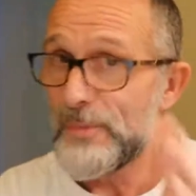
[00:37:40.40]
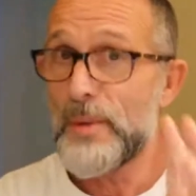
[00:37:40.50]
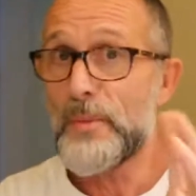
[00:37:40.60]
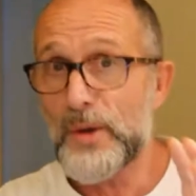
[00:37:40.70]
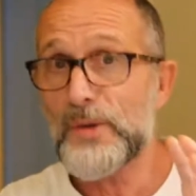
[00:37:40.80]

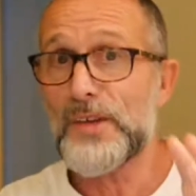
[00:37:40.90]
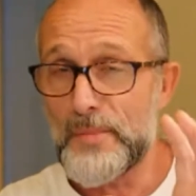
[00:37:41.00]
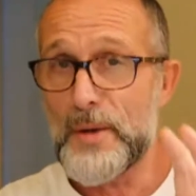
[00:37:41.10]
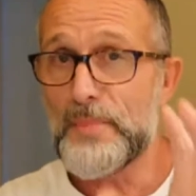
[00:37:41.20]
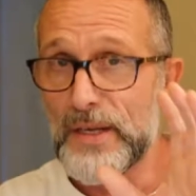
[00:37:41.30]
Remember what I said
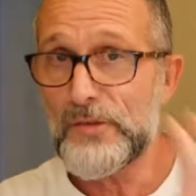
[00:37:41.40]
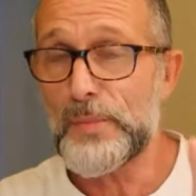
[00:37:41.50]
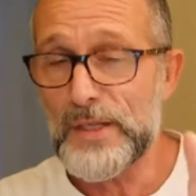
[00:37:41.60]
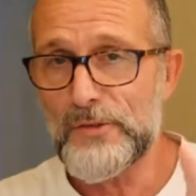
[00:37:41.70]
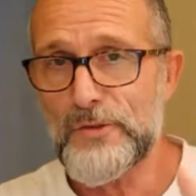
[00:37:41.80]
about beliefs
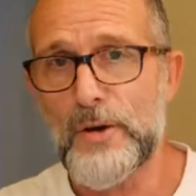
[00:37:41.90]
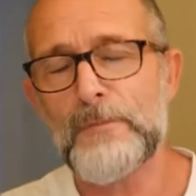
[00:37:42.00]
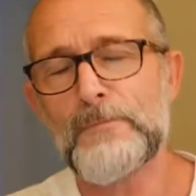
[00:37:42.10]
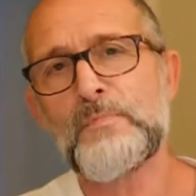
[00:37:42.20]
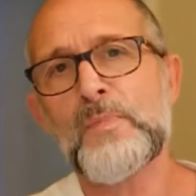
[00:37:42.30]
being strong?
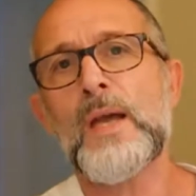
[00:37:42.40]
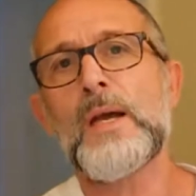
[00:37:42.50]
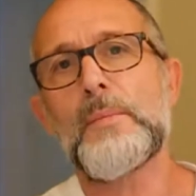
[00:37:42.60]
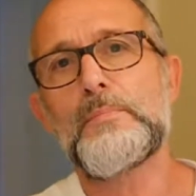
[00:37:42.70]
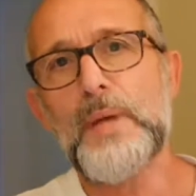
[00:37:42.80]

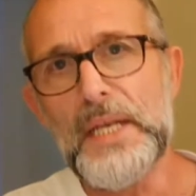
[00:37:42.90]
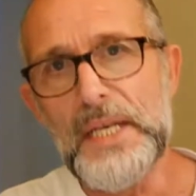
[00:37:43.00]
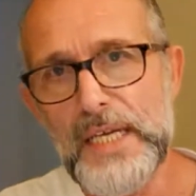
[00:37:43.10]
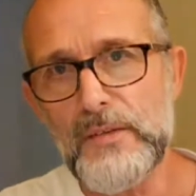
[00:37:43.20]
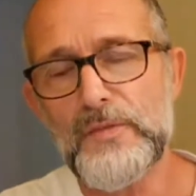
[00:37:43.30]

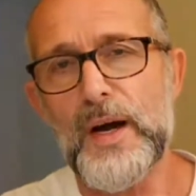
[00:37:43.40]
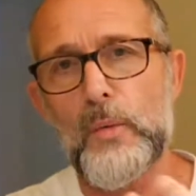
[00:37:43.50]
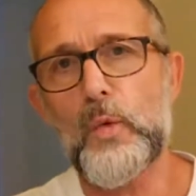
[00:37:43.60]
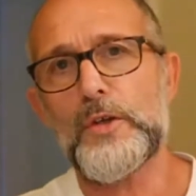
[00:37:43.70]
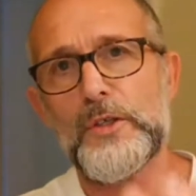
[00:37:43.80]
Believe
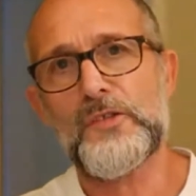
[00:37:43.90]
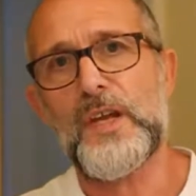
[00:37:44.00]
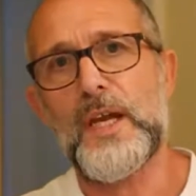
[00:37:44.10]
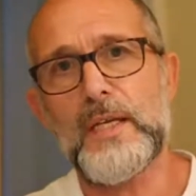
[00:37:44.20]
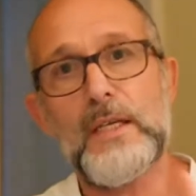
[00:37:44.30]
that what you're
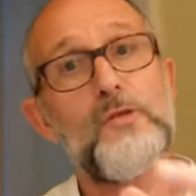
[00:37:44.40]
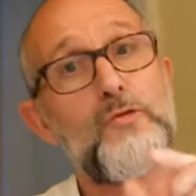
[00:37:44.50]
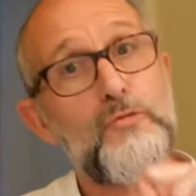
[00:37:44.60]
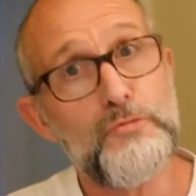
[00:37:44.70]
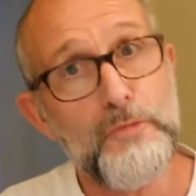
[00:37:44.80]
saying is
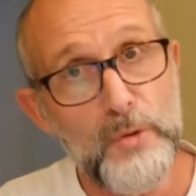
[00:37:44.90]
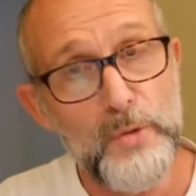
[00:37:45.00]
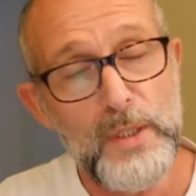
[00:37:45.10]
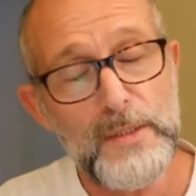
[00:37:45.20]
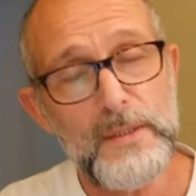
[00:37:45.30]
true.